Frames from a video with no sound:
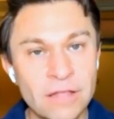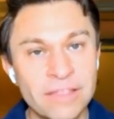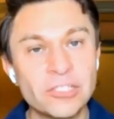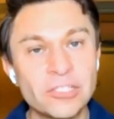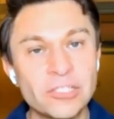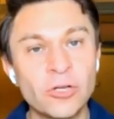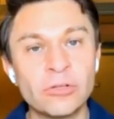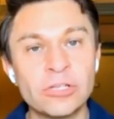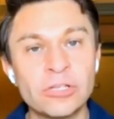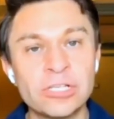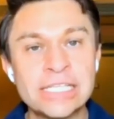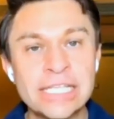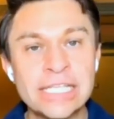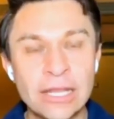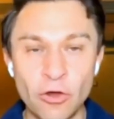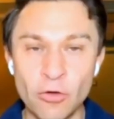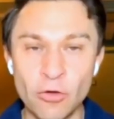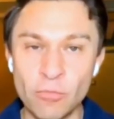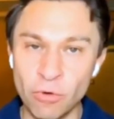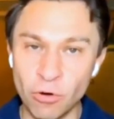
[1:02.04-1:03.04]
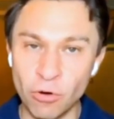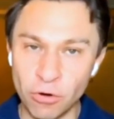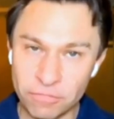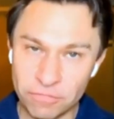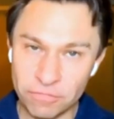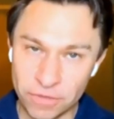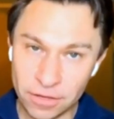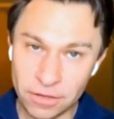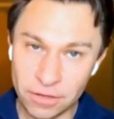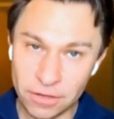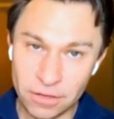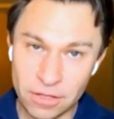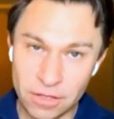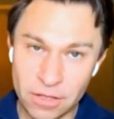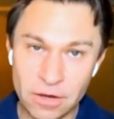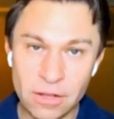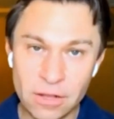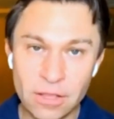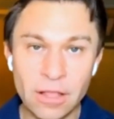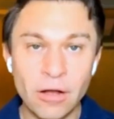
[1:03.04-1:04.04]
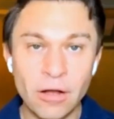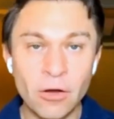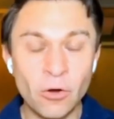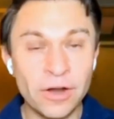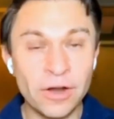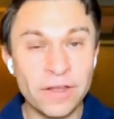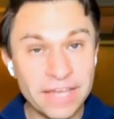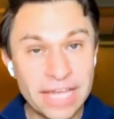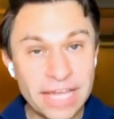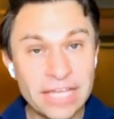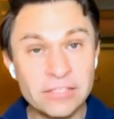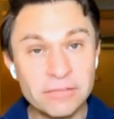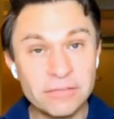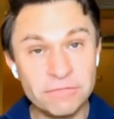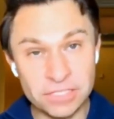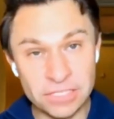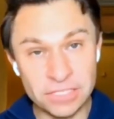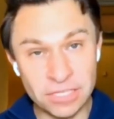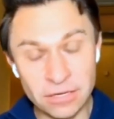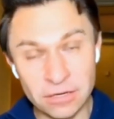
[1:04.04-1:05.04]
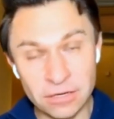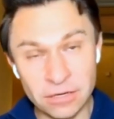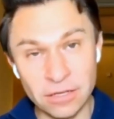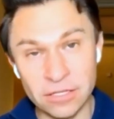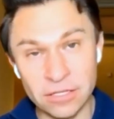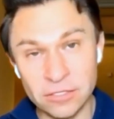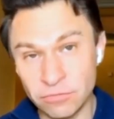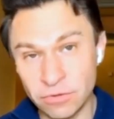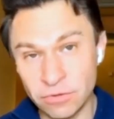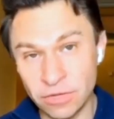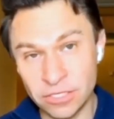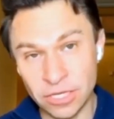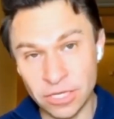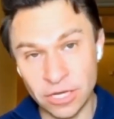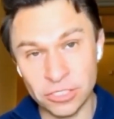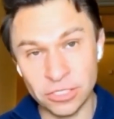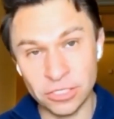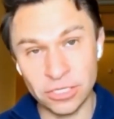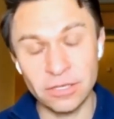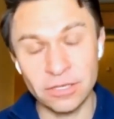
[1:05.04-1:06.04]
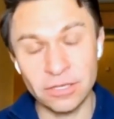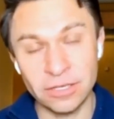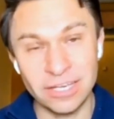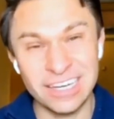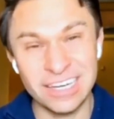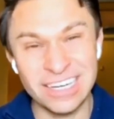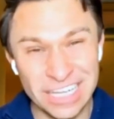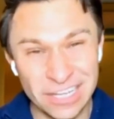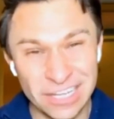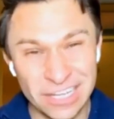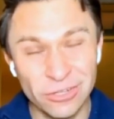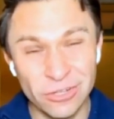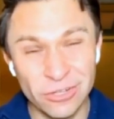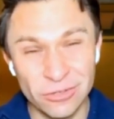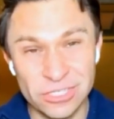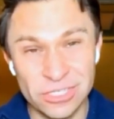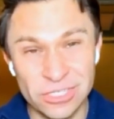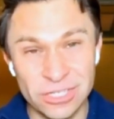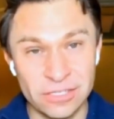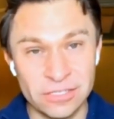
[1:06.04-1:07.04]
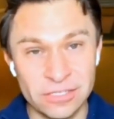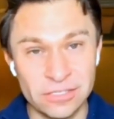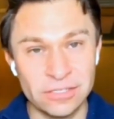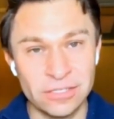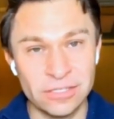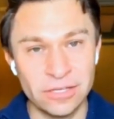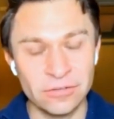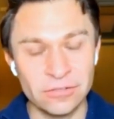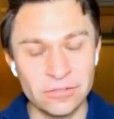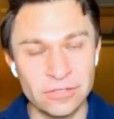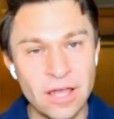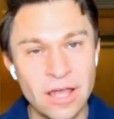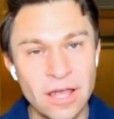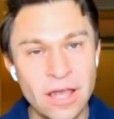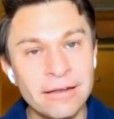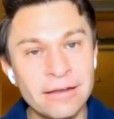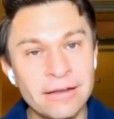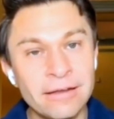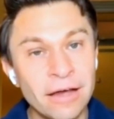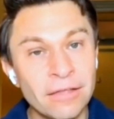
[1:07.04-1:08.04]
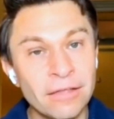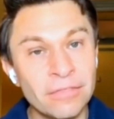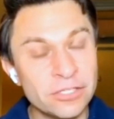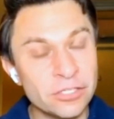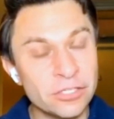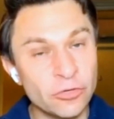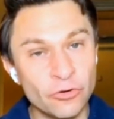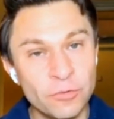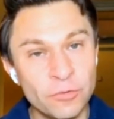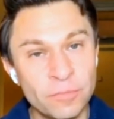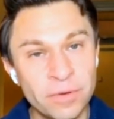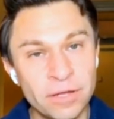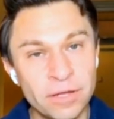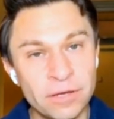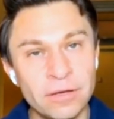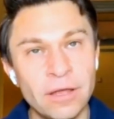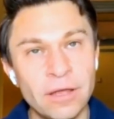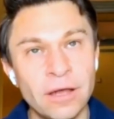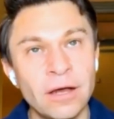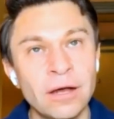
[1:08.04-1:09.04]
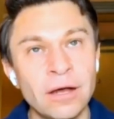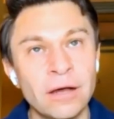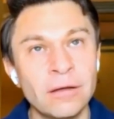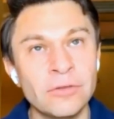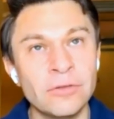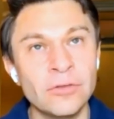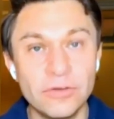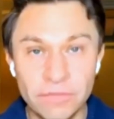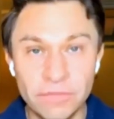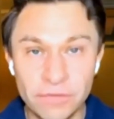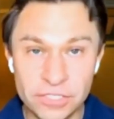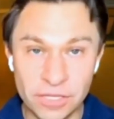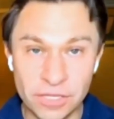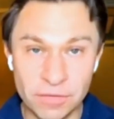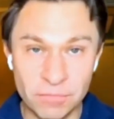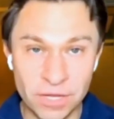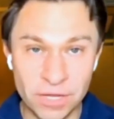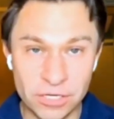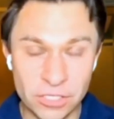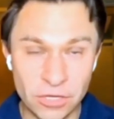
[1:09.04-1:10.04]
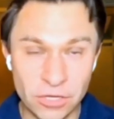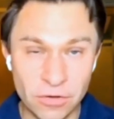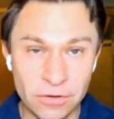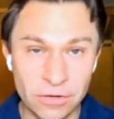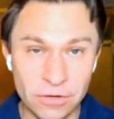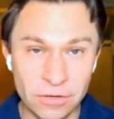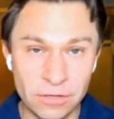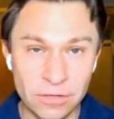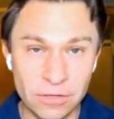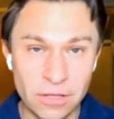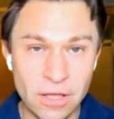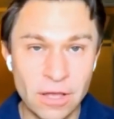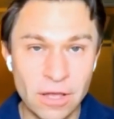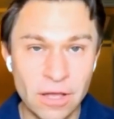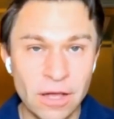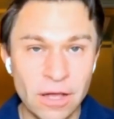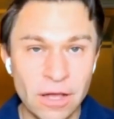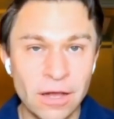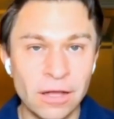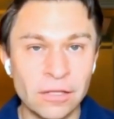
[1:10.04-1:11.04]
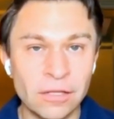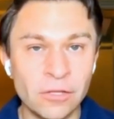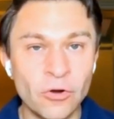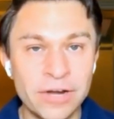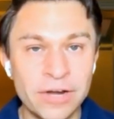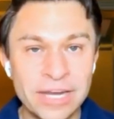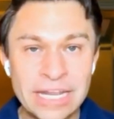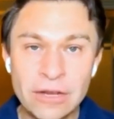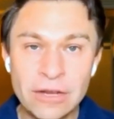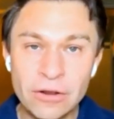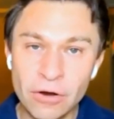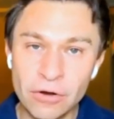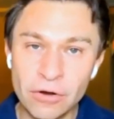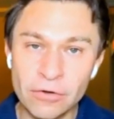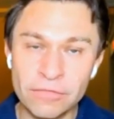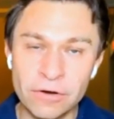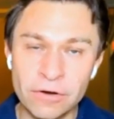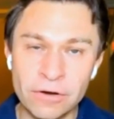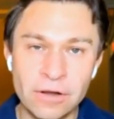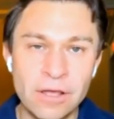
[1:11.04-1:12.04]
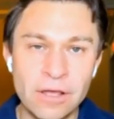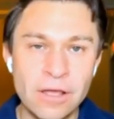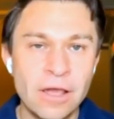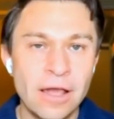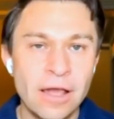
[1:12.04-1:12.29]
That's called a senomorphic. Or in the case of fisetin, it's actually can kill those senescent cells. And there's a group at University of Minnesota, Laura Niederhofer